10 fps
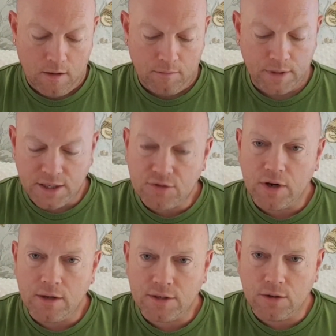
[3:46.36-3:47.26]
But he
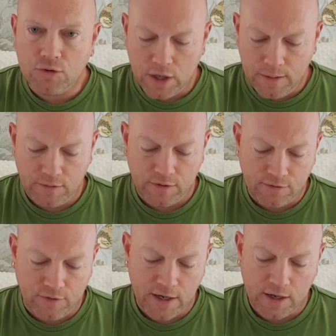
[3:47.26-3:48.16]
still dreamed of his
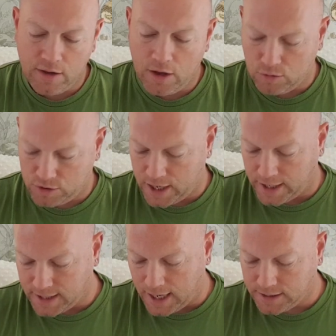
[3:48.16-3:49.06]
friend in the old
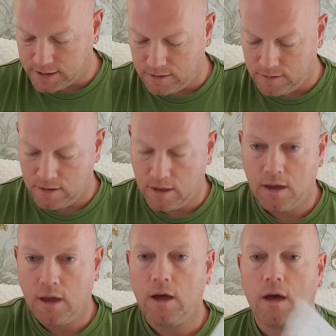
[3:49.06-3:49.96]
checked hat,
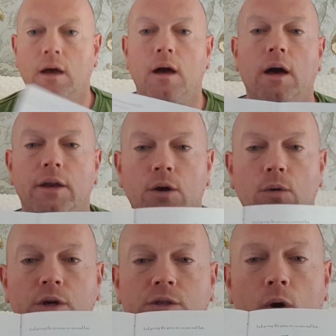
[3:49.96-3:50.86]
and he
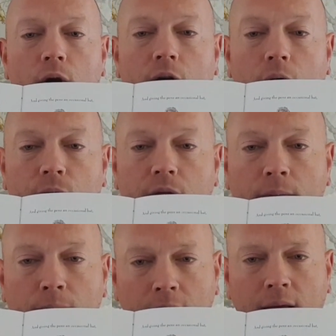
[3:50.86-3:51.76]
always woke up with a
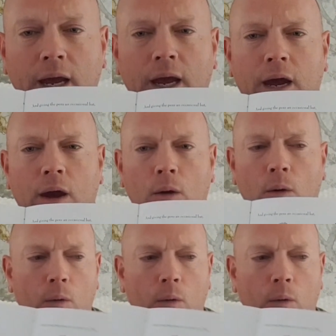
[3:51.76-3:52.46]
meow.